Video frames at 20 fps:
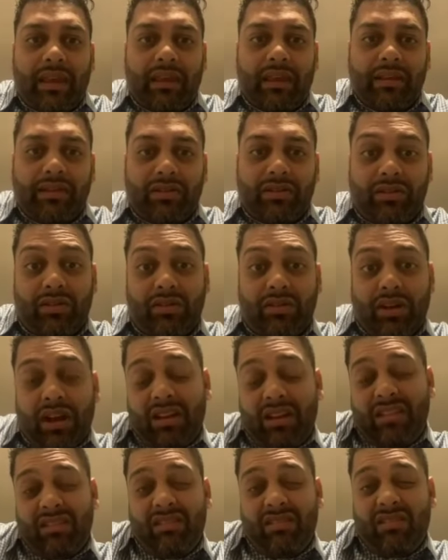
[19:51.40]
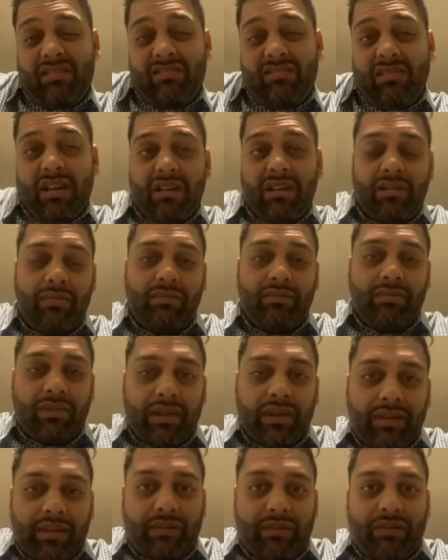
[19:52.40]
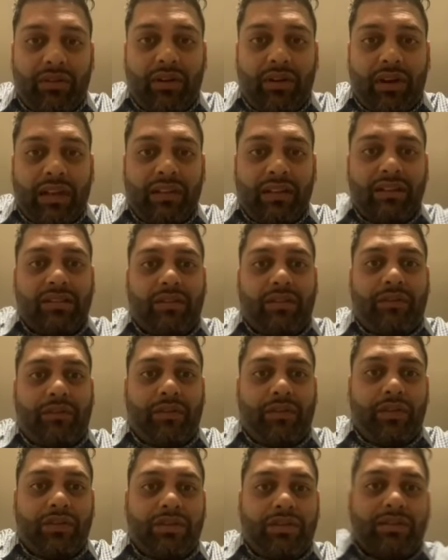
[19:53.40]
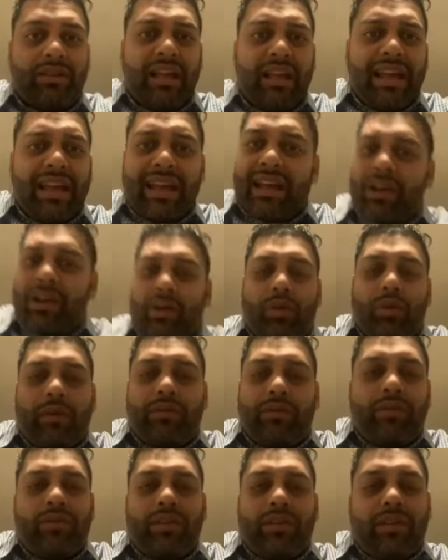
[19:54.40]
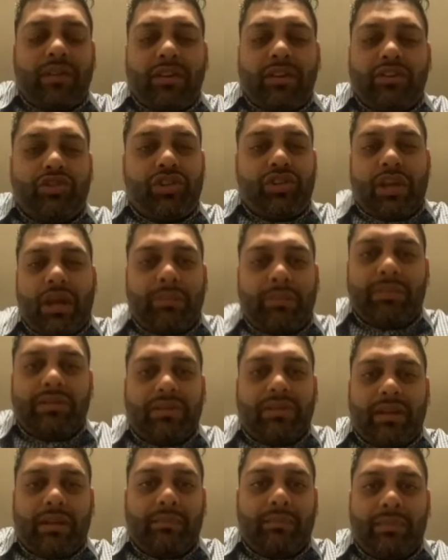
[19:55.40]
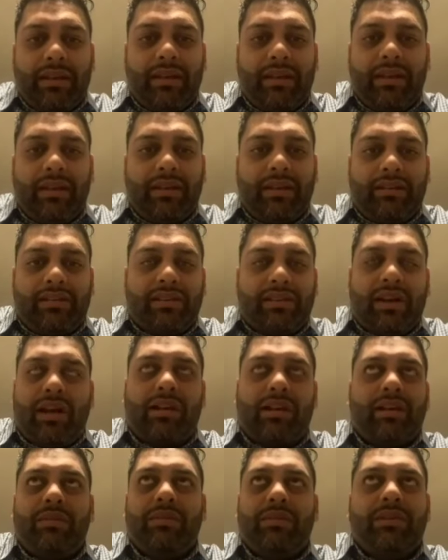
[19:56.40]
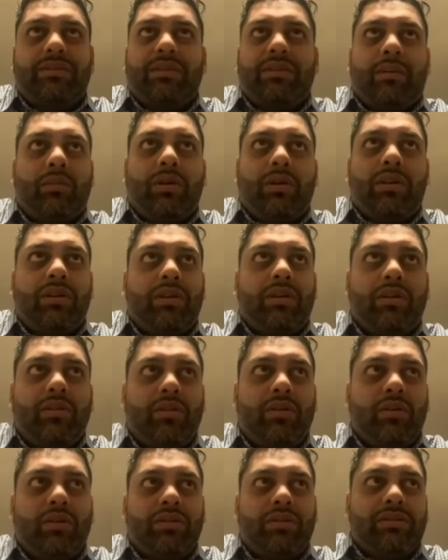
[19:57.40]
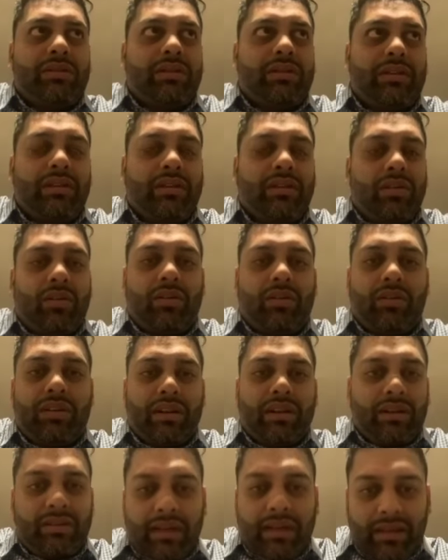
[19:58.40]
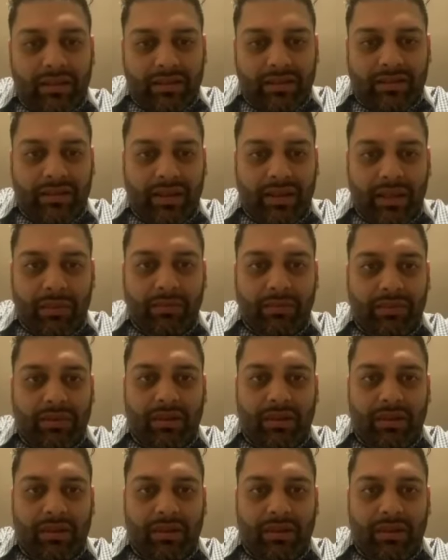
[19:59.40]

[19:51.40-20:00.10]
So I don't know. I think for at least a first whoever the GM is going to be, it's not going to be someone who's, going to take this team to